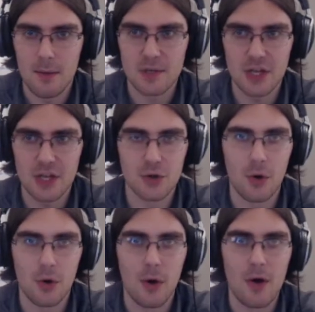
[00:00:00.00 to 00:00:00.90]
And we shut the
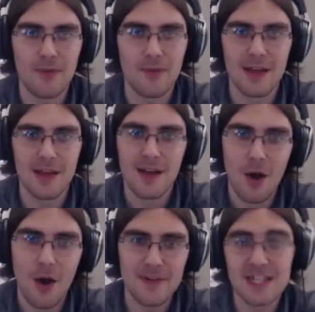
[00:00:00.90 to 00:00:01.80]
door. Hopefully,
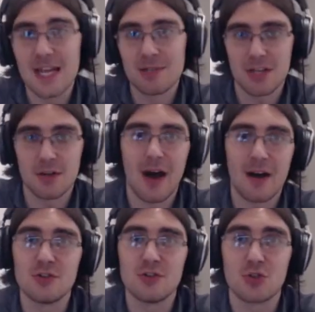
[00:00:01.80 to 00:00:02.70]
hopefully demons don't
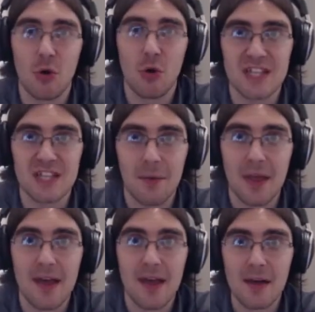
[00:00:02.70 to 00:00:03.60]
know how to use doors
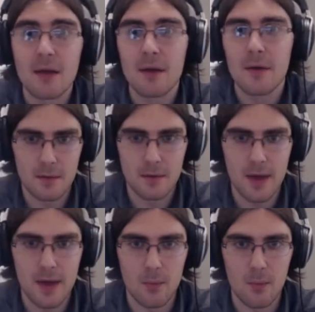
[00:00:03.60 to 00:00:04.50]
down here.
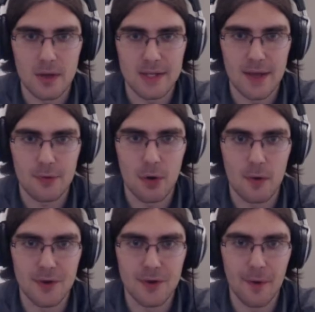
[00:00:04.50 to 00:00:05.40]
Okay, walking down the
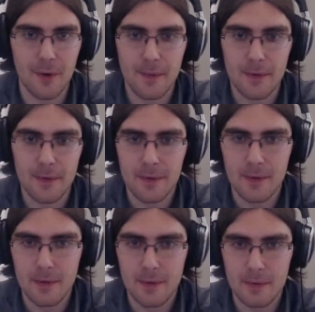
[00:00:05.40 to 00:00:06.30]
corridor.
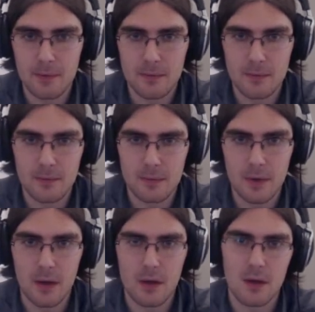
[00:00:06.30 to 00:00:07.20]

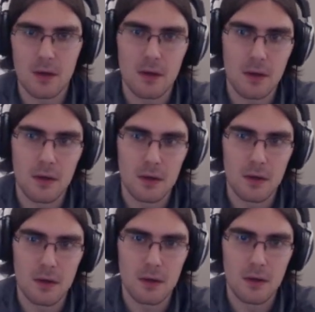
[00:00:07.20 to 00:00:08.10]

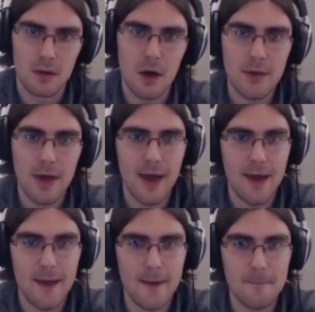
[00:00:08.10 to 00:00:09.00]
Oh,
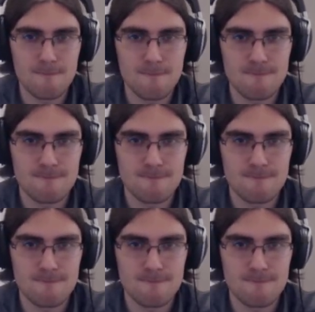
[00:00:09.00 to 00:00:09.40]
okay.